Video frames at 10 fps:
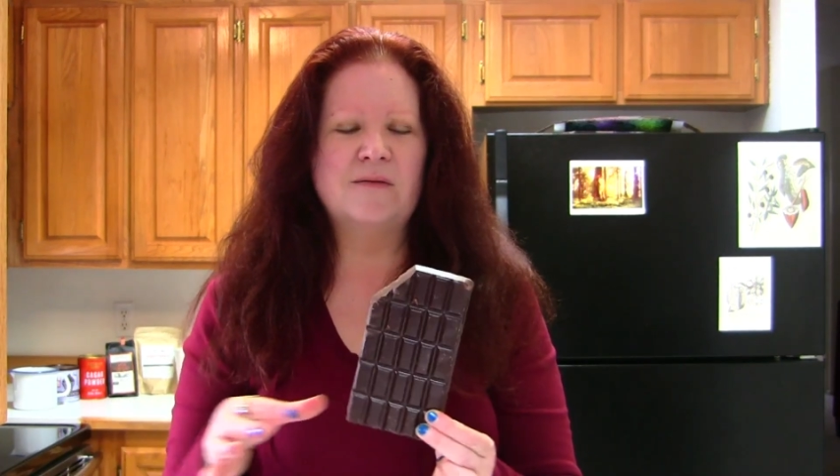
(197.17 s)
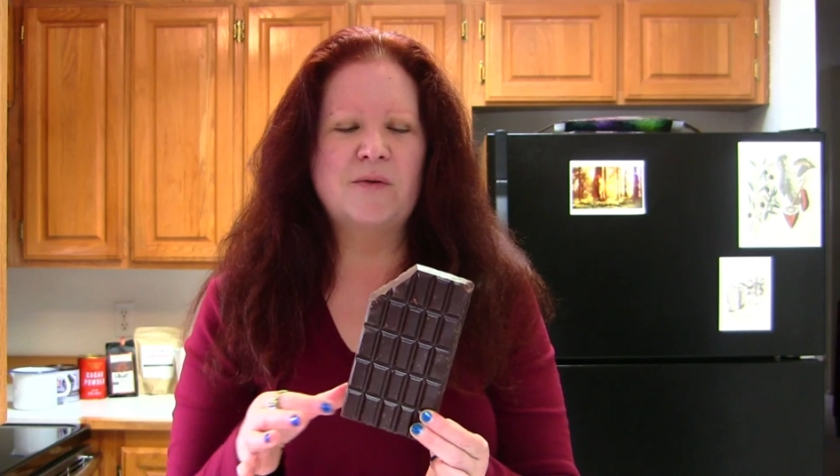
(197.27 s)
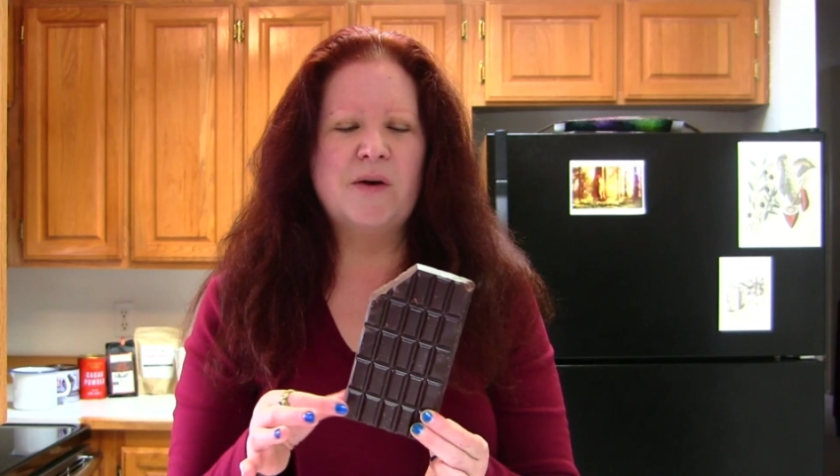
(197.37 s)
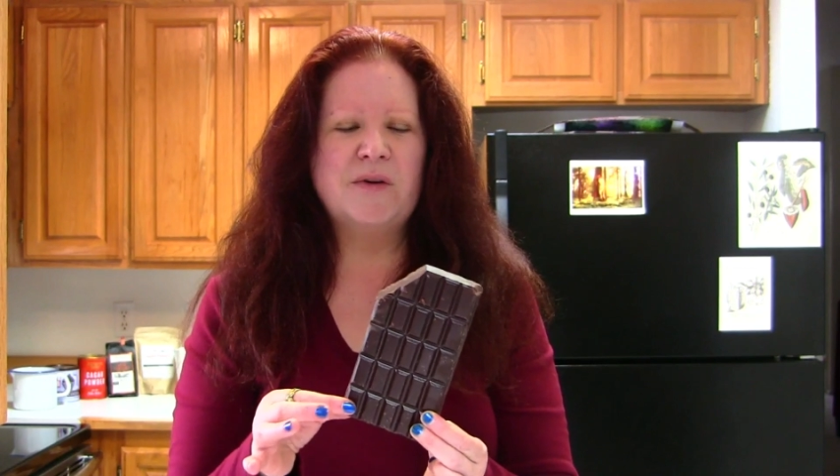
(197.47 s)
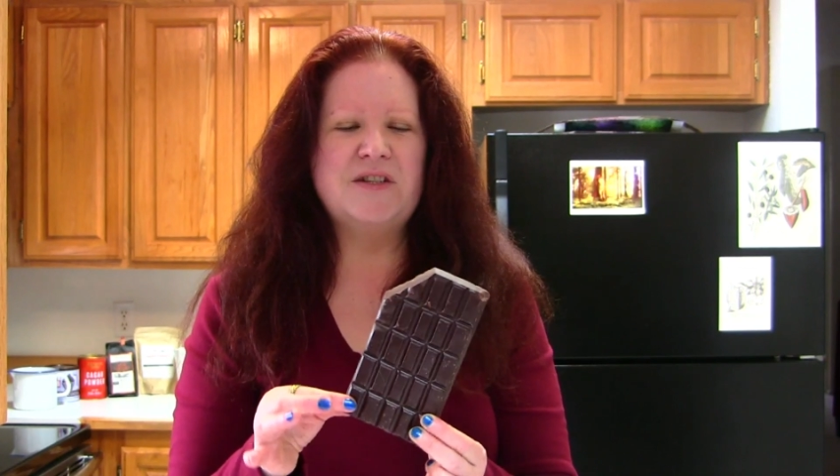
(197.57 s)
What
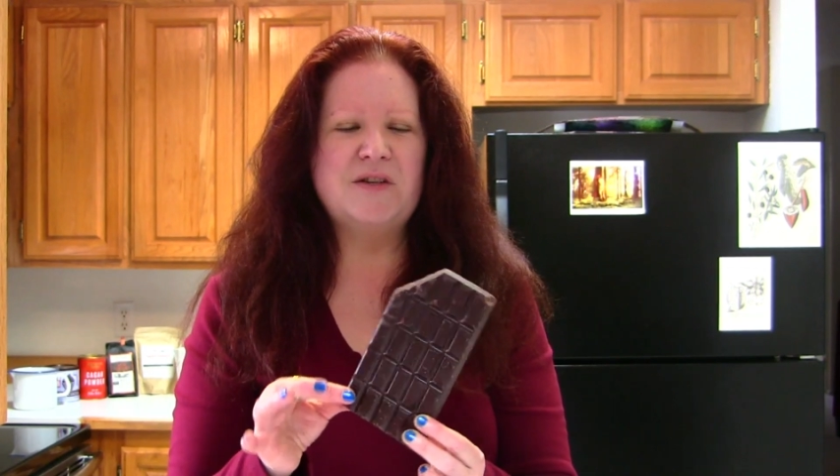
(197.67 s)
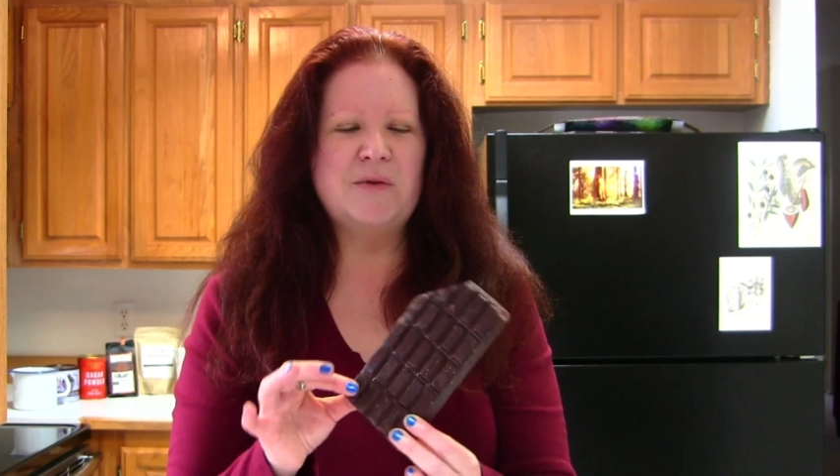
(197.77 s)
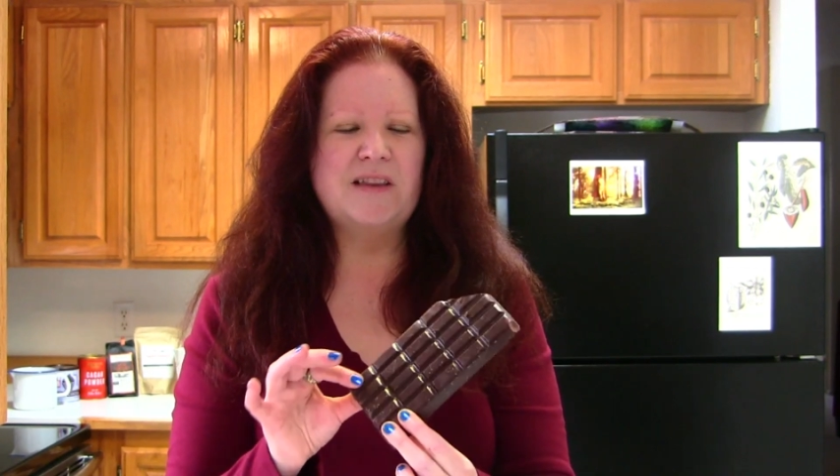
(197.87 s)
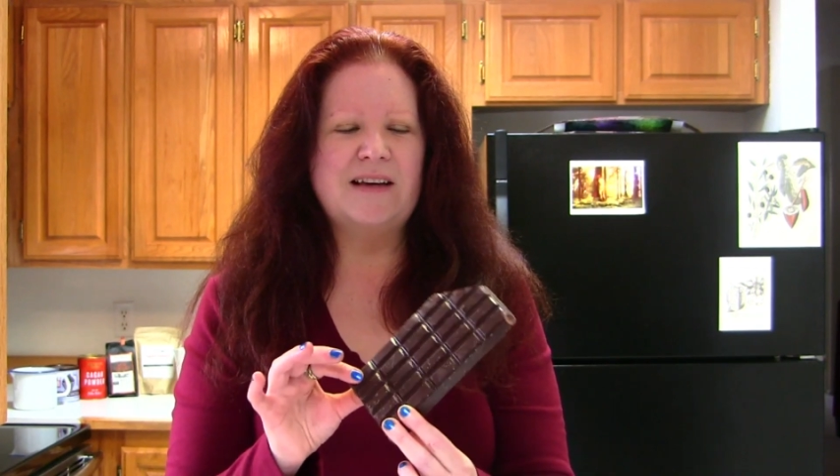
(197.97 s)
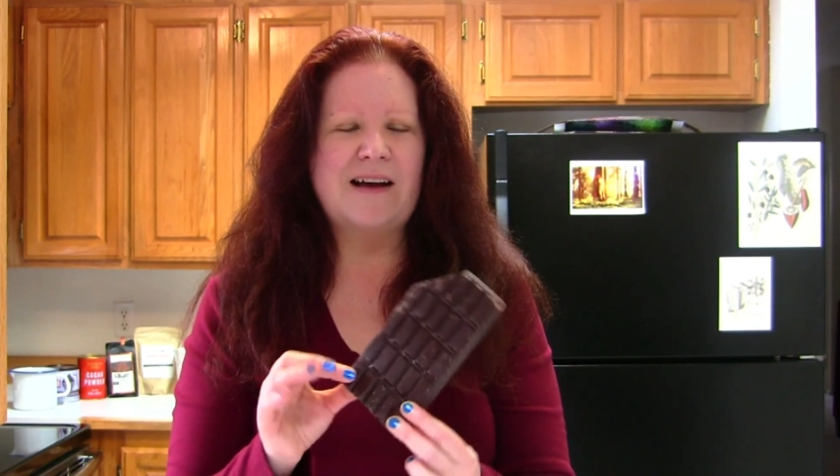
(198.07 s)
do I want to do
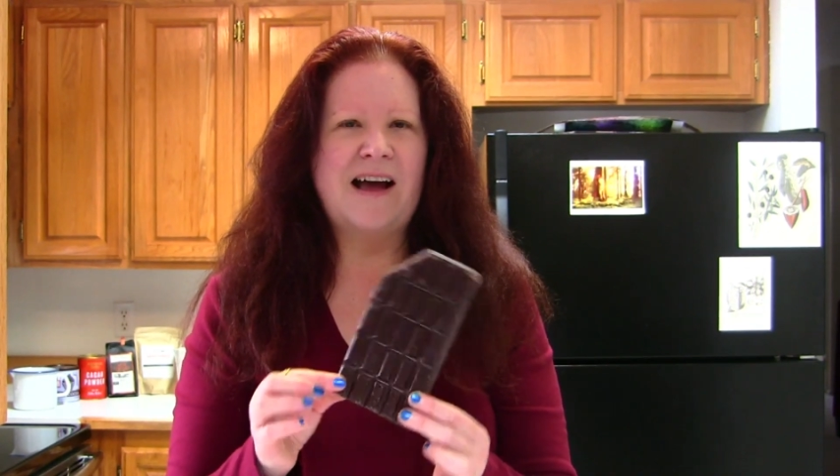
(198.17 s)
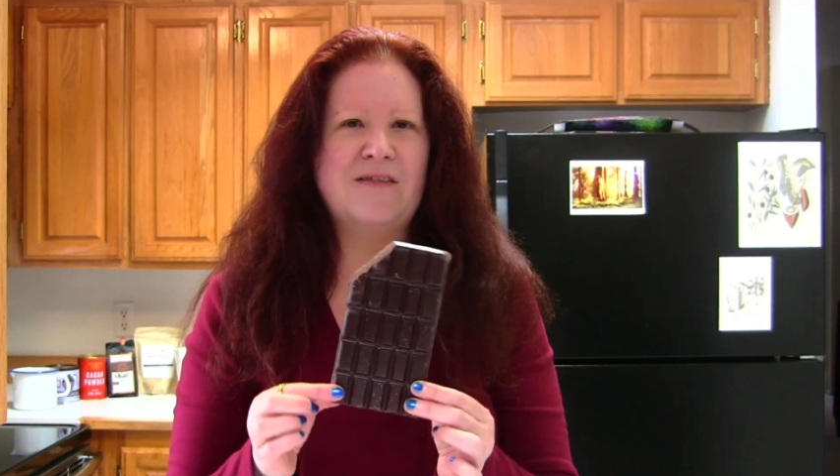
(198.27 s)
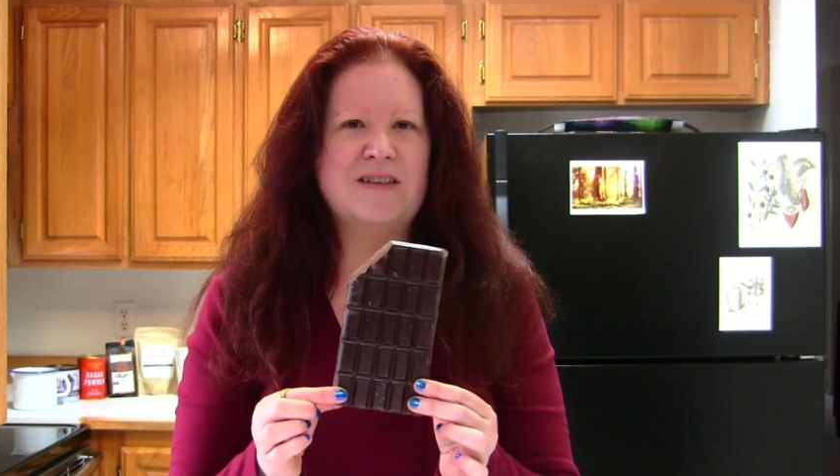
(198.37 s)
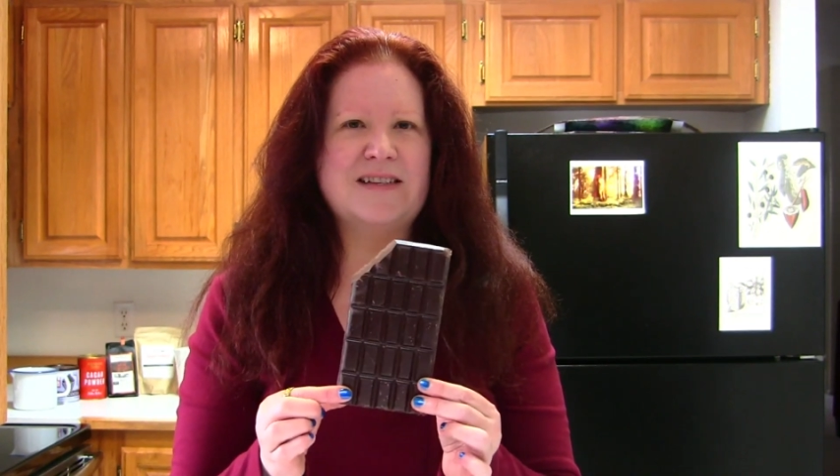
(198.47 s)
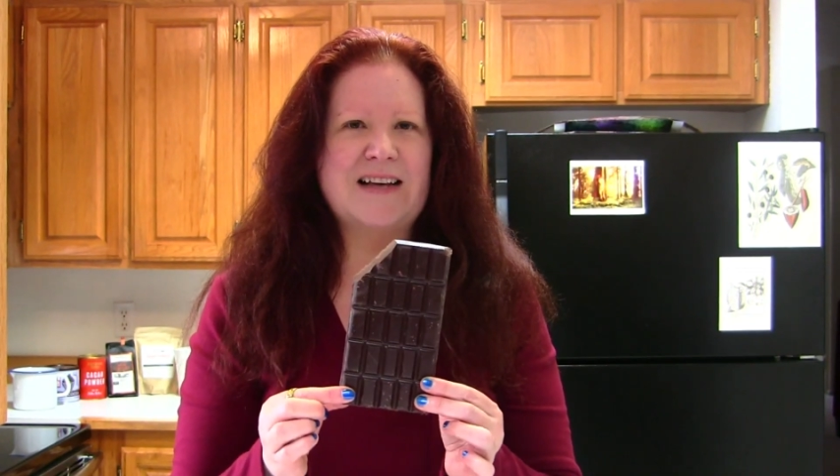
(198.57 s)
with it? I
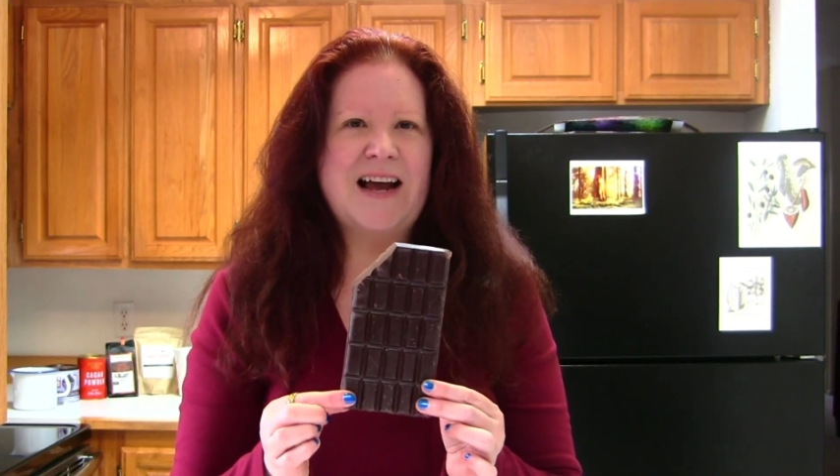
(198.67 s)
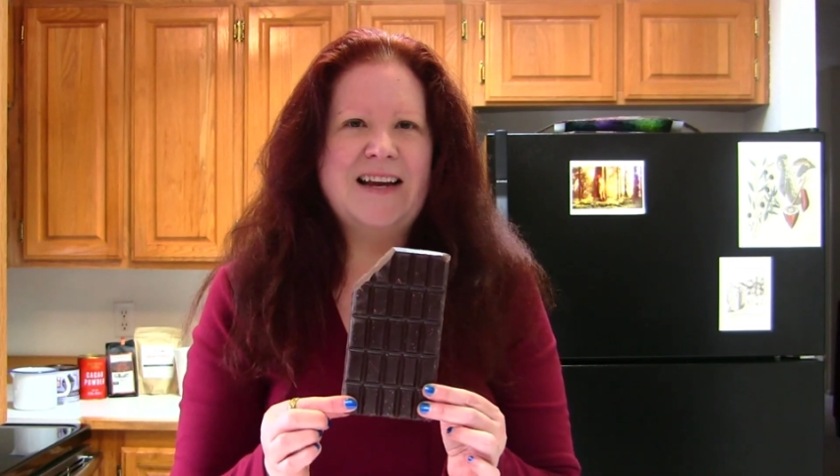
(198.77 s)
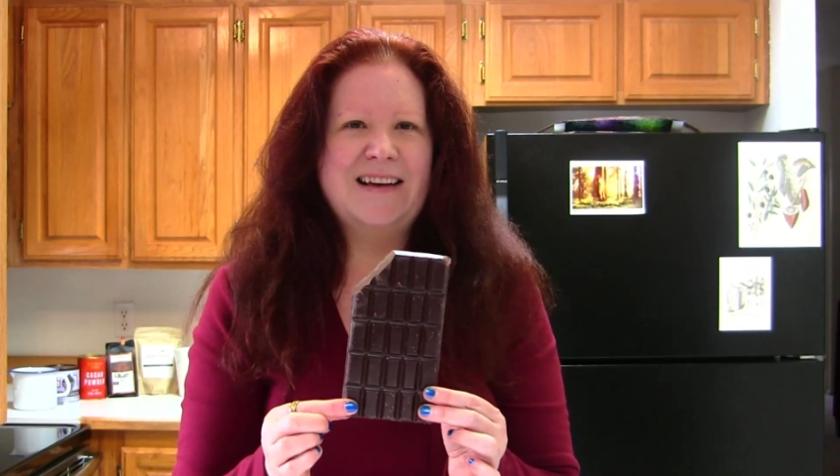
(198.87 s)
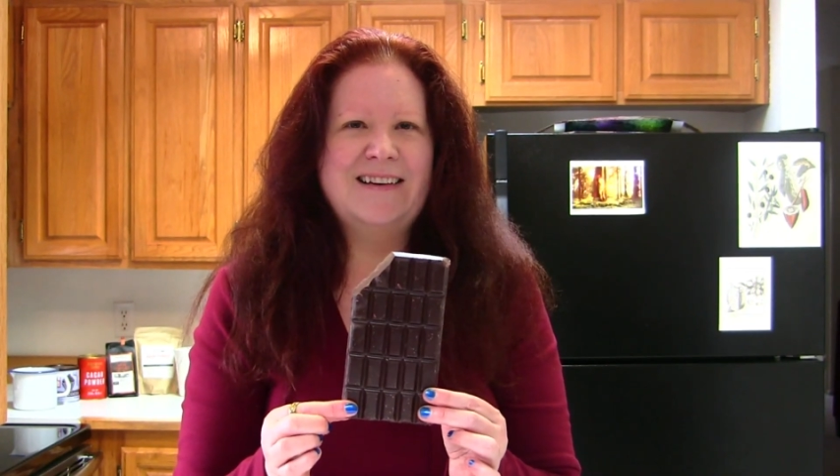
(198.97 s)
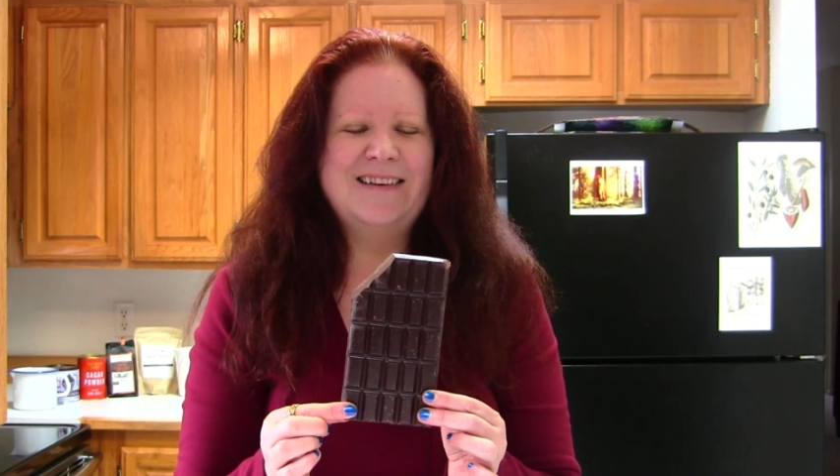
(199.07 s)
haven't
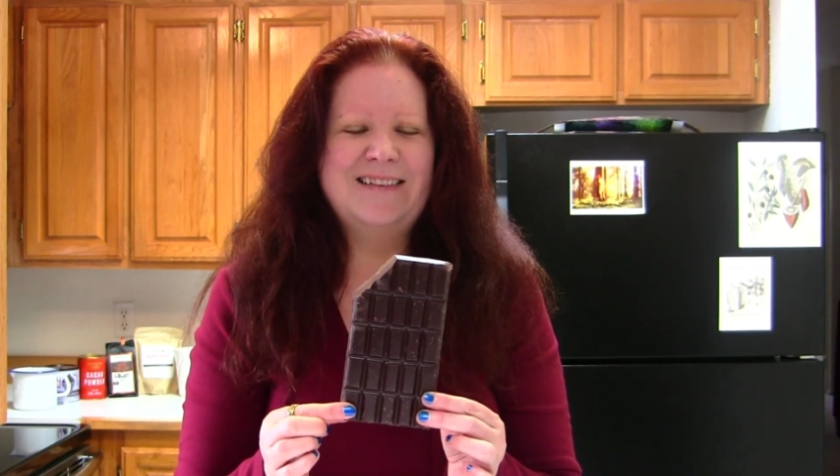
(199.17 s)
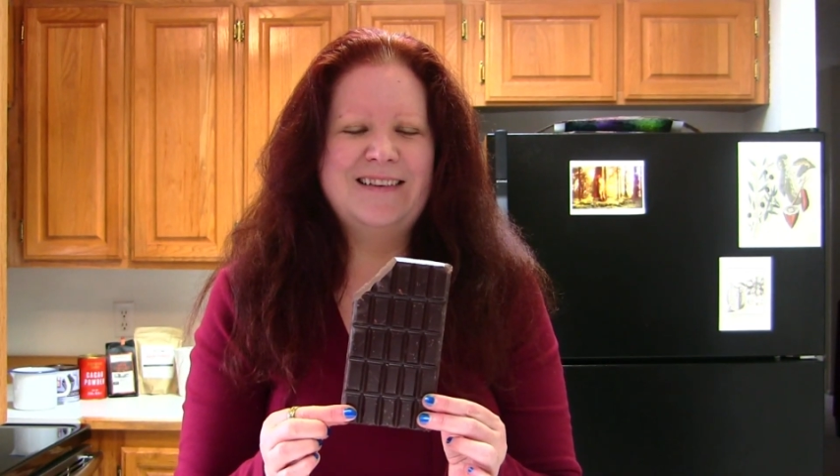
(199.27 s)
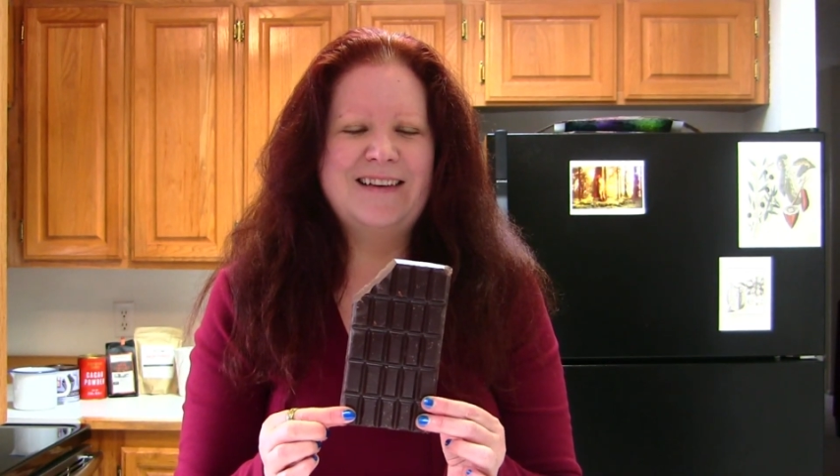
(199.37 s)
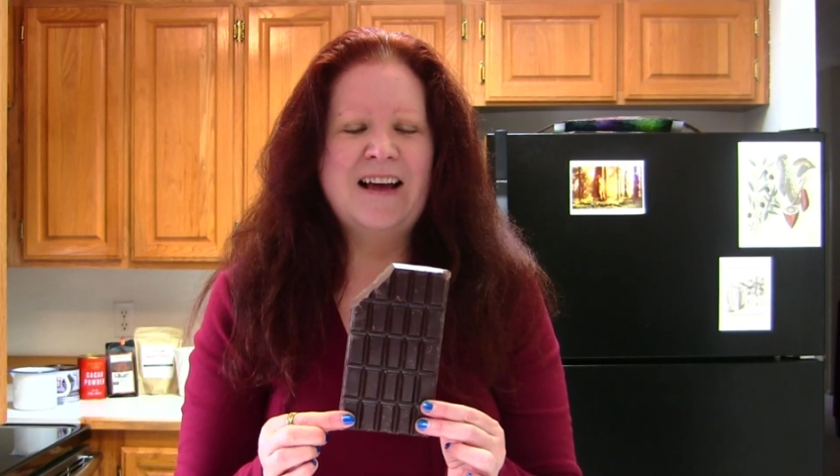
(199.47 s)
decided.